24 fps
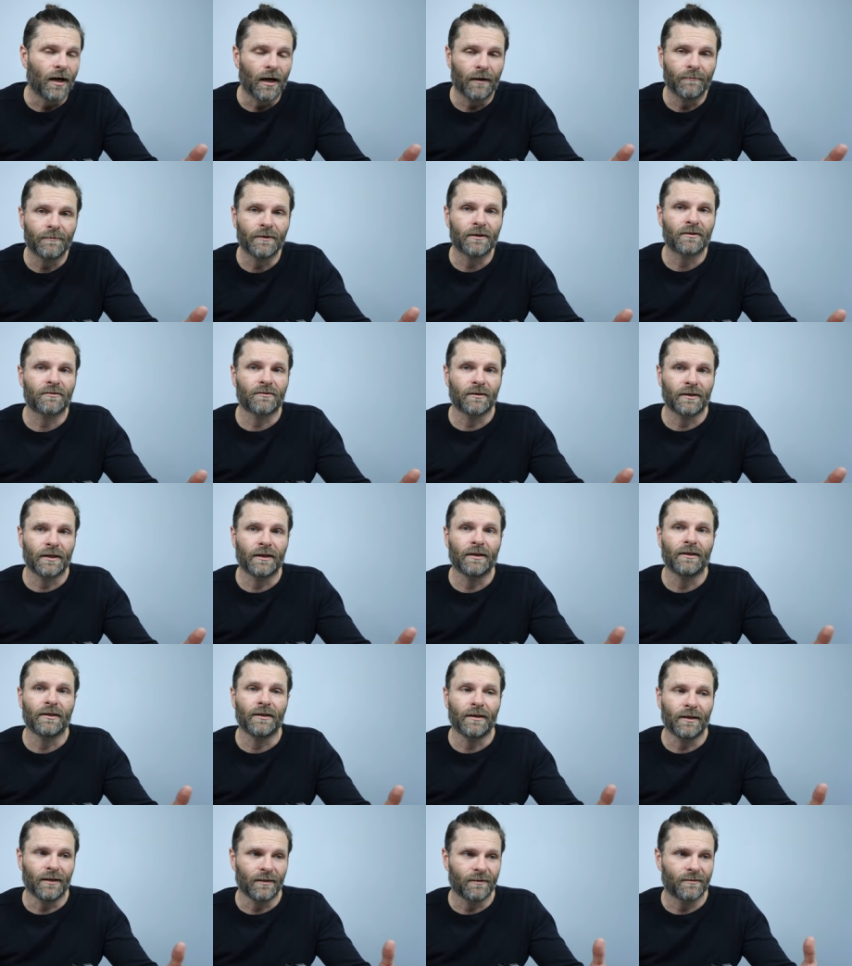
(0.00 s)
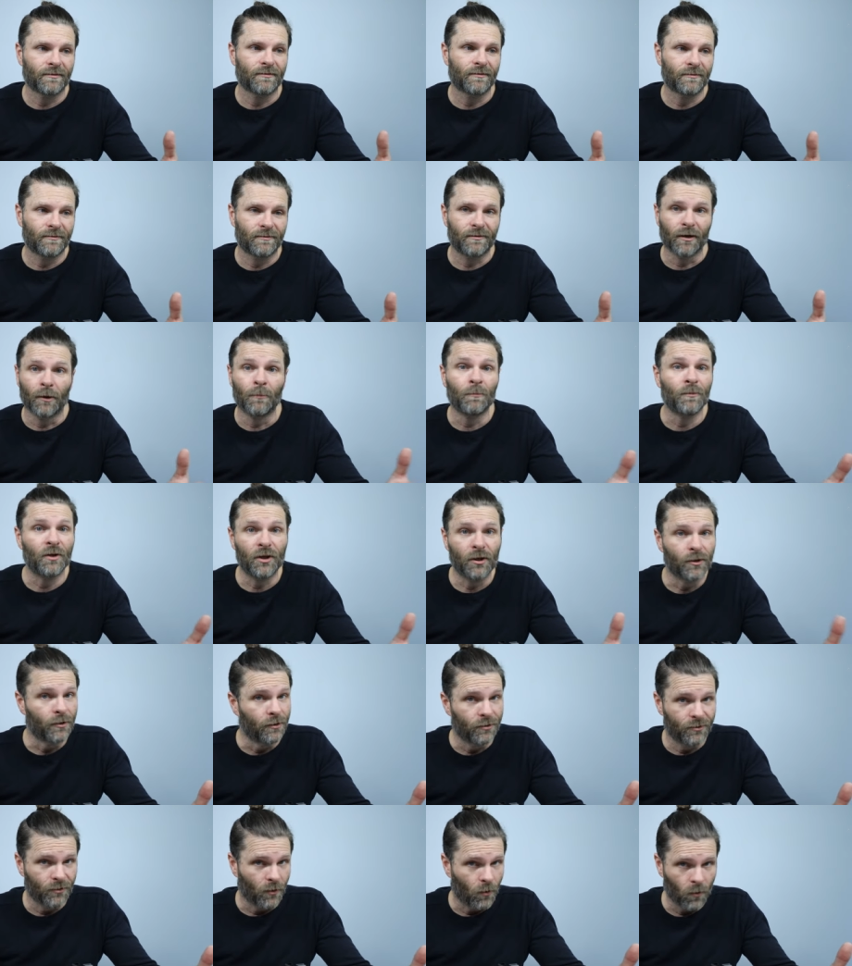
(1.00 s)
Obviously, it's some
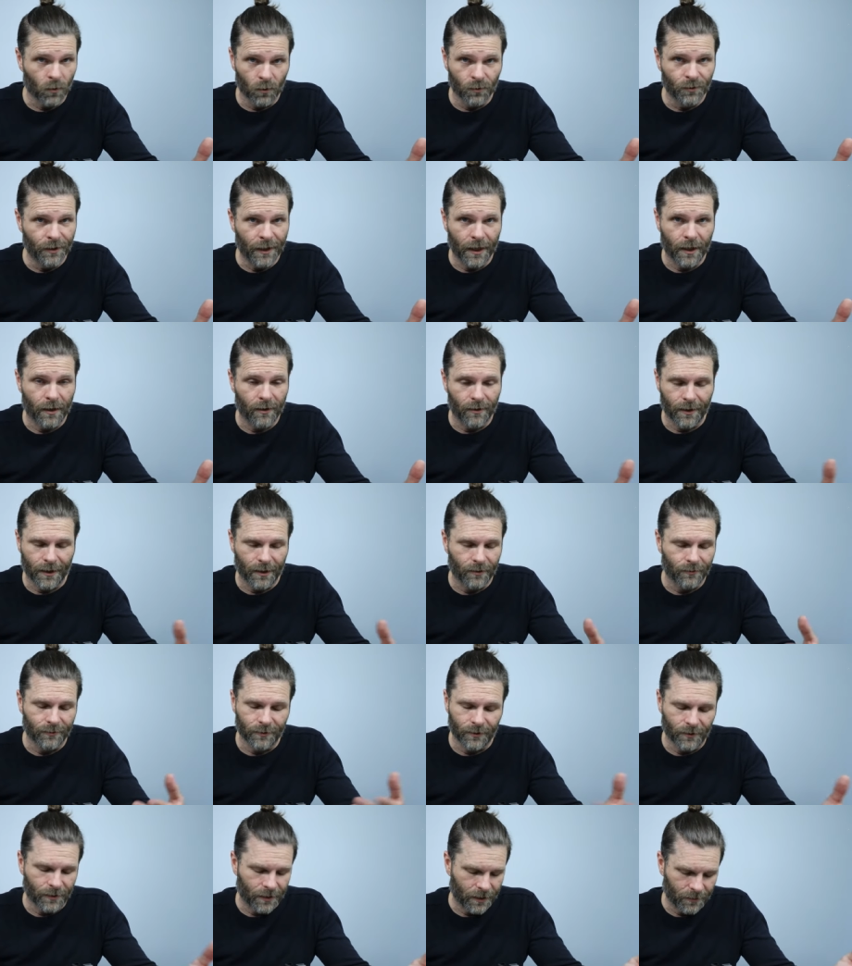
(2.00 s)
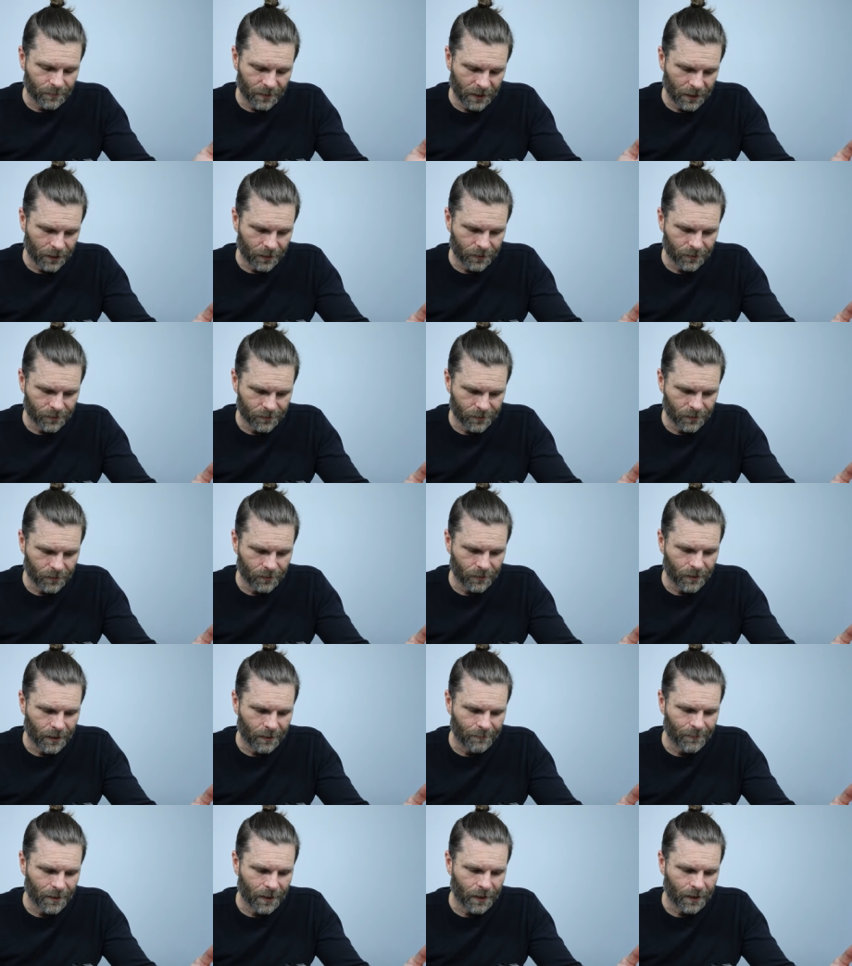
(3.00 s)
years old now. I don't know how many years old.
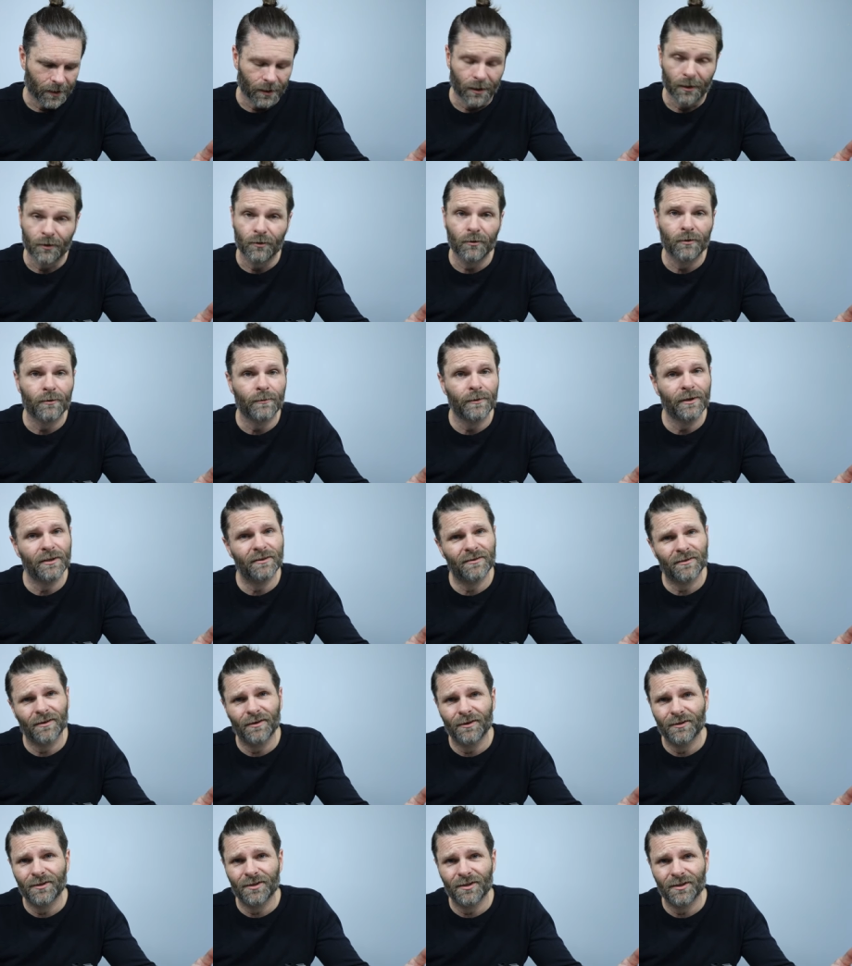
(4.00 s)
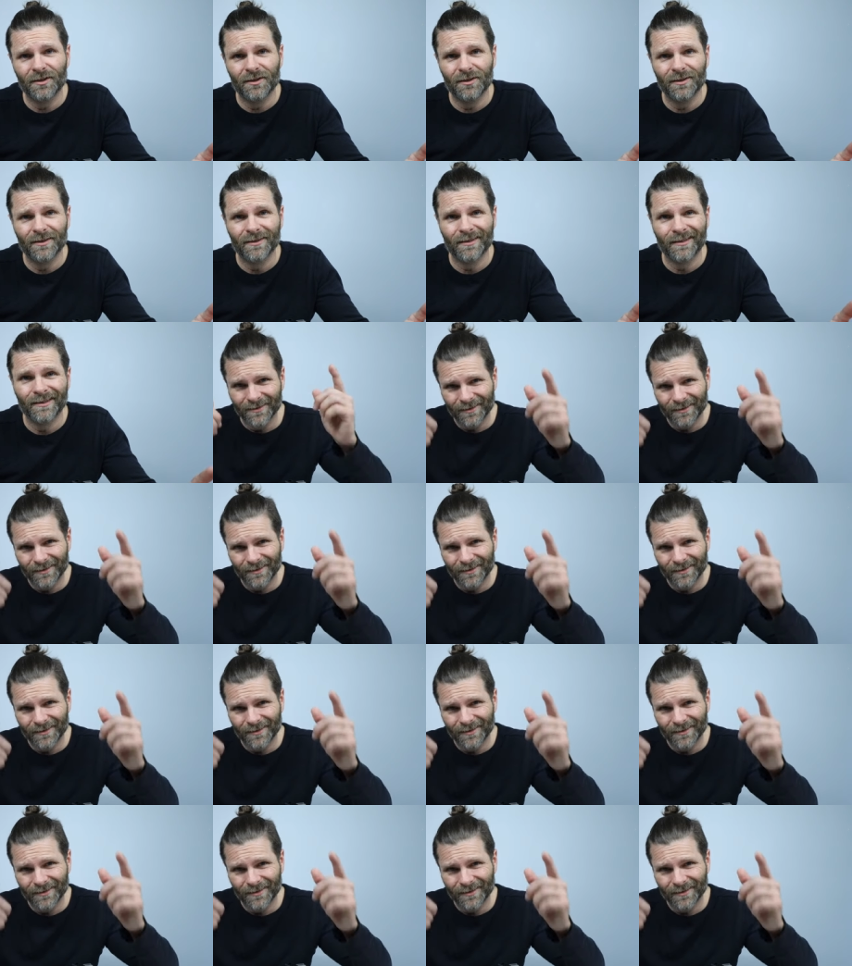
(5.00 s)
I'm not going to do the research.